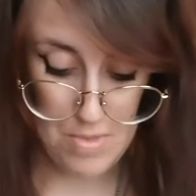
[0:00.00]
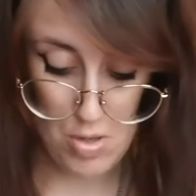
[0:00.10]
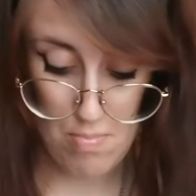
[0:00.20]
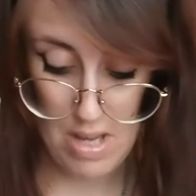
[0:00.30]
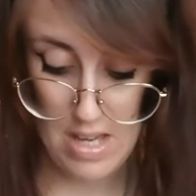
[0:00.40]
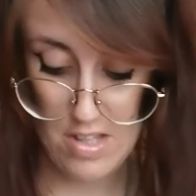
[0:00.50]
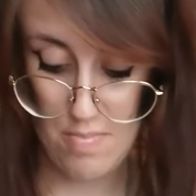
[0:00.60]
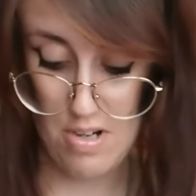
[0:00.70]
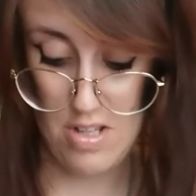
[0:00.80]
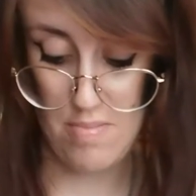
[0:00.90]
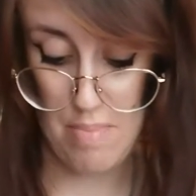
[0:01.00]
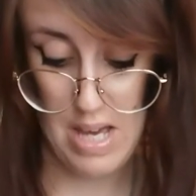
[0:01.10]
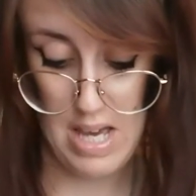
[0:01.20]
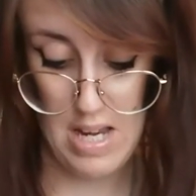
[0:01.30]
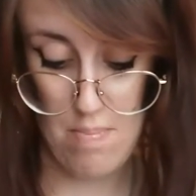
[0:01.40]
you may experience
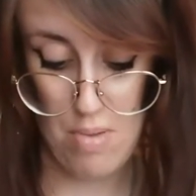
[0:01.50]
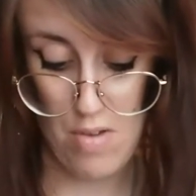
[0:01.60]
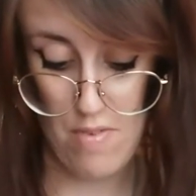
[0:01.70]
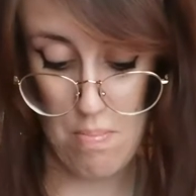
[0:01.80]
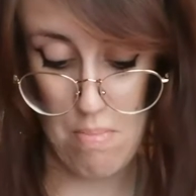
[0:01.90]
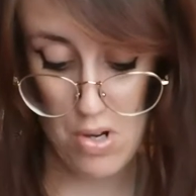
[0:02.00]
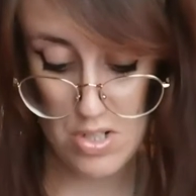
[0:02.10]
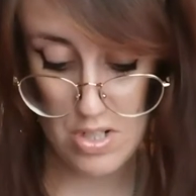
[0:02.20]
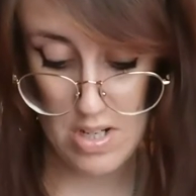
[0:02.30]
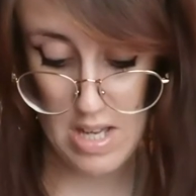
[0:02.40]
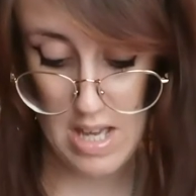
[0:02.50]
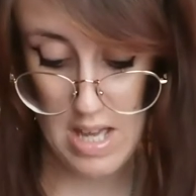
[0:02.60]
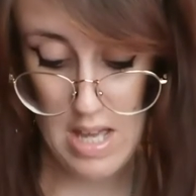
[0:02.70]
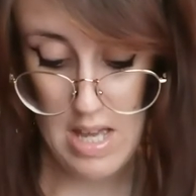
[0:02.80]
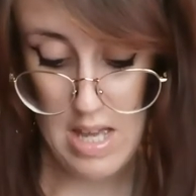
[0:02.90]
pain both emotionally
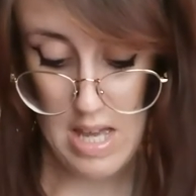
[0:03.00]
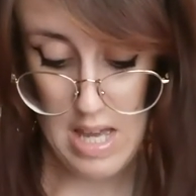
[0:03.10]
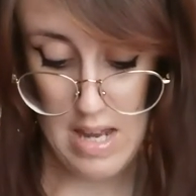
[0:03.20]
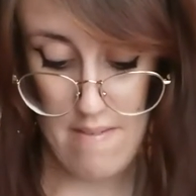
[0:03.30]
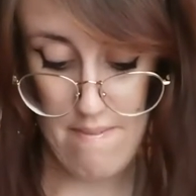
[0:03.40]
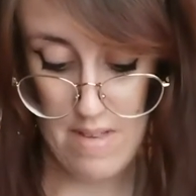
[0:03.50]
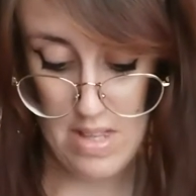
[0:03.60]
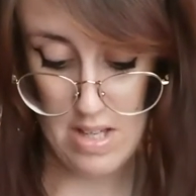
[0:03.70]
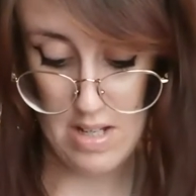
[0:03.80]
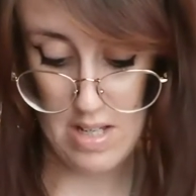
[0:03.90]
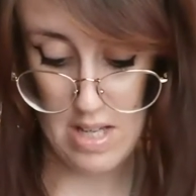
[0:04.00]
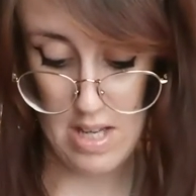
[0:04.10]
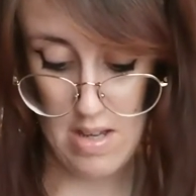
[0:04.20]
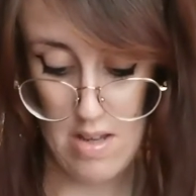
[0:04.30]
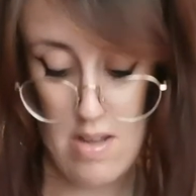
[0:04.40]
and
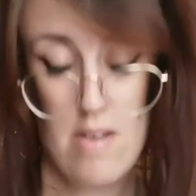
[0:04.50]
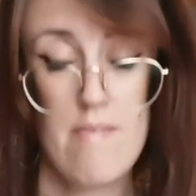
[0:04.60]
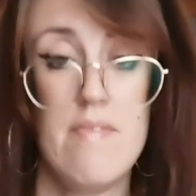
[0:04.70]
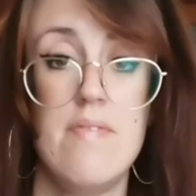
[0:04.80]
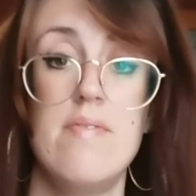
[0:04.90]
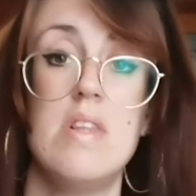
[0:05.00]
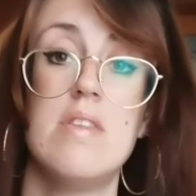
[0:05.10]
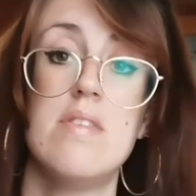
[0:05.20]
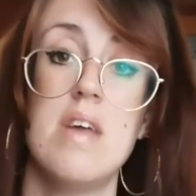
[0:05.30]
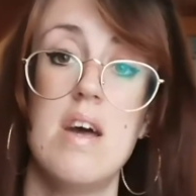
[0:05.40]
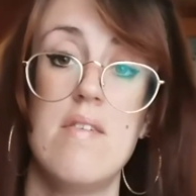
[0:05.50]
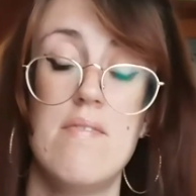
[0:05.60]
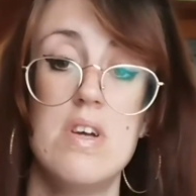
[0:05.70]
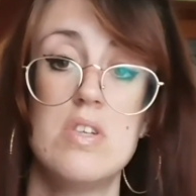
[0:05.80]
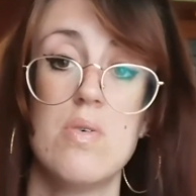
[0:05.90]
physically. Instead,
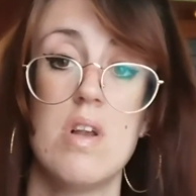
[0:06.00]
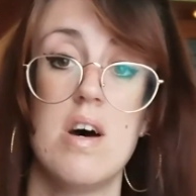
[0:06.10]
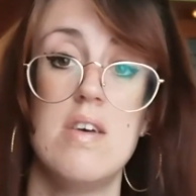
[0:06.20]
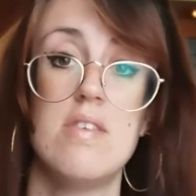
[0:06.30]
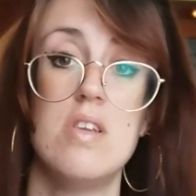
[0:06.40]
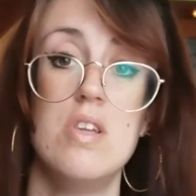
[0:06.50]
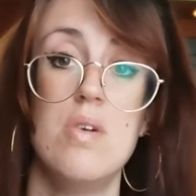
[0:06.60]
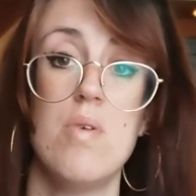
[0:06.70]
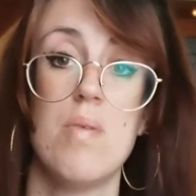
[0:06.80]
visualize a new